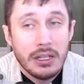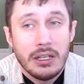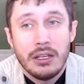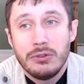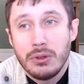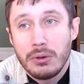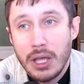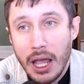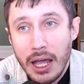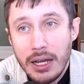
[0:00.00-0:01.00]
if you
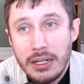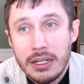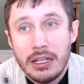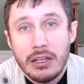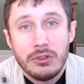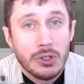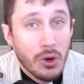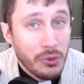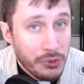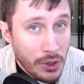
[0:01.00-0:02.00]
can. If you
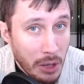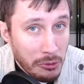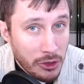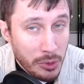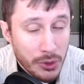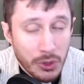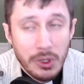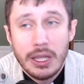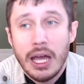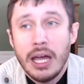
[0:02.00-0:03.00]
don't feel comfortable
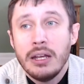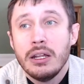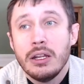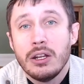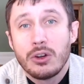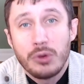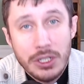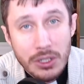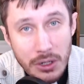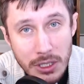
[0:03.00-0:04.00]
doing that,
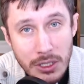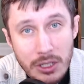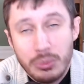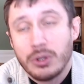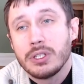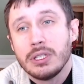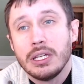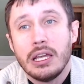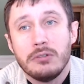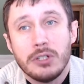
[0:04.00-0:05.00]
return it to the person that
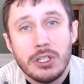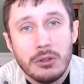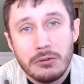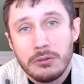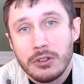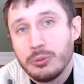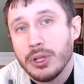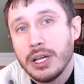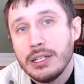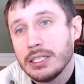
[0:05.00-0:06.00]
gave it to you in the first
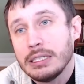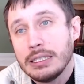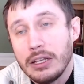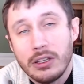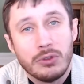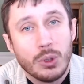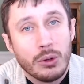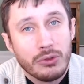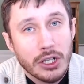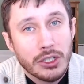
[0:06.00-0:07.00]
place. They'll give you a
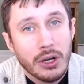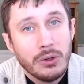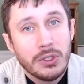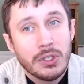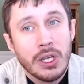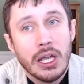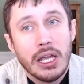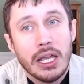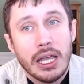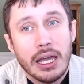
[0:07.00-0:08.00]
fresh host,
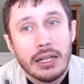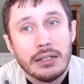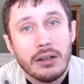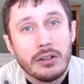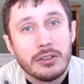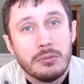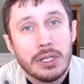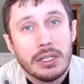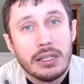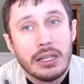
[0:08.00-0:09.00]
and
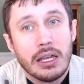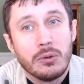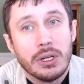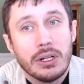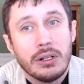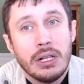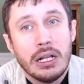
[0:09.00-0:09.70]
ultimately they will